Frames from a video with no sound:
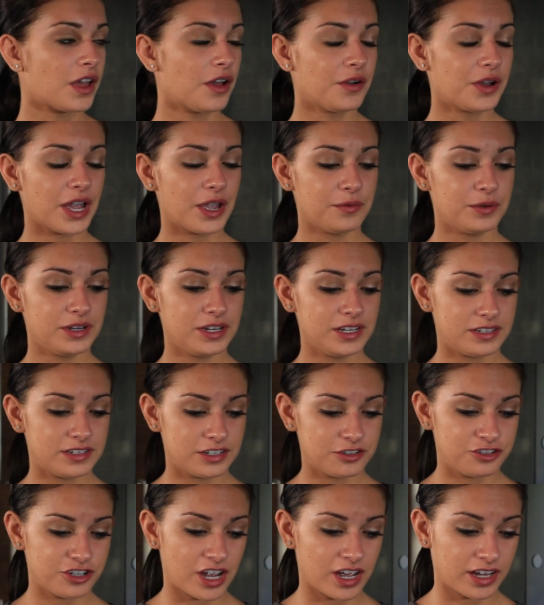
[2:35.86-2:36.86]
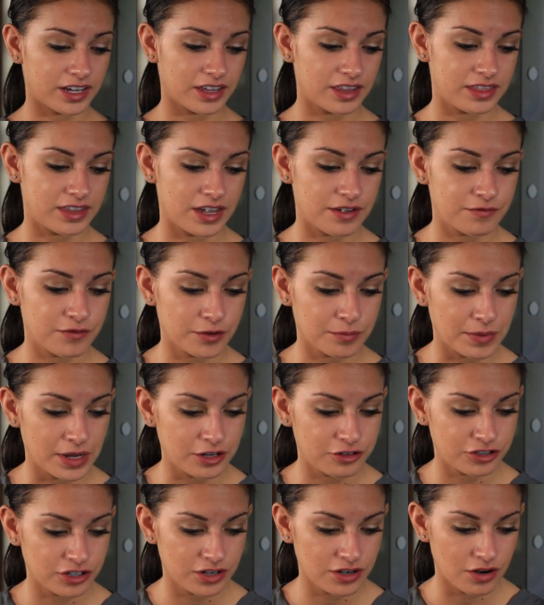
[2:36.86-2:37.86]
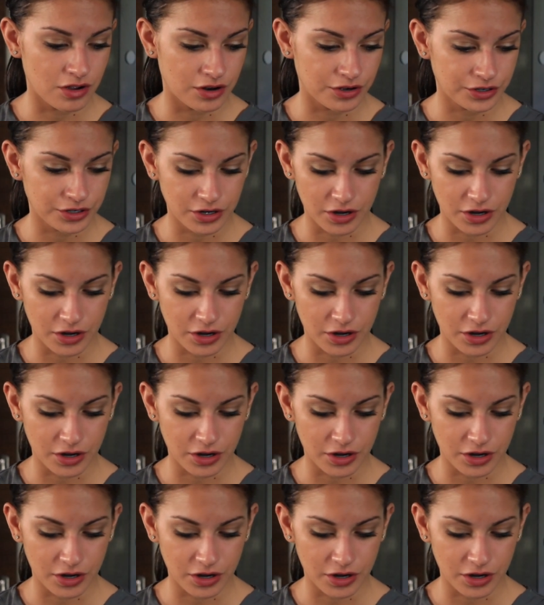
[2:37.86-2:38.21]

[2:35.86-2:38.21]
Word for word: Okay, we need to check the information on her